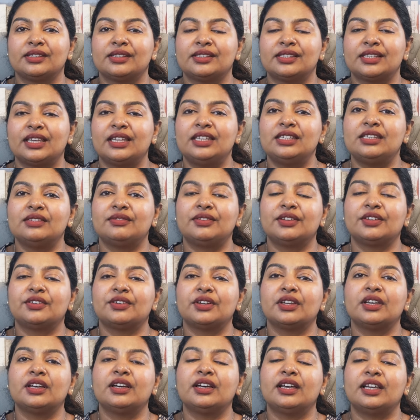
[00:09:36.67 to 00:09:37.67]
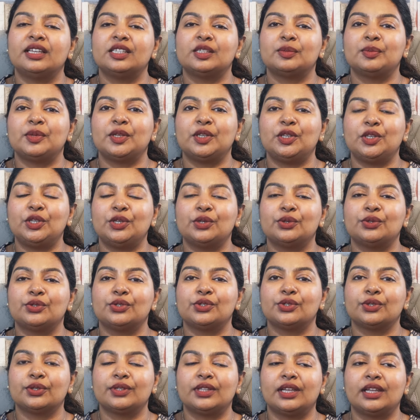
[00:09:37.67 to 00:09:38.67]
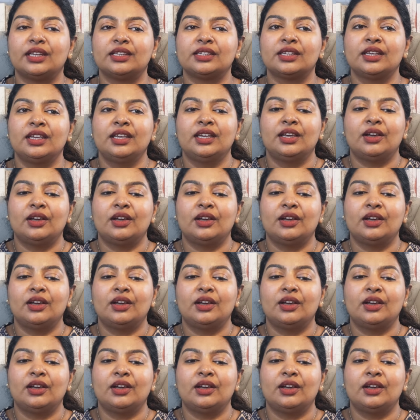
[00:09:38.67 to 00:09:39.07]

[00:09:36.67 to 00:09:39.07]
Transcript: scientific rigor has been used so that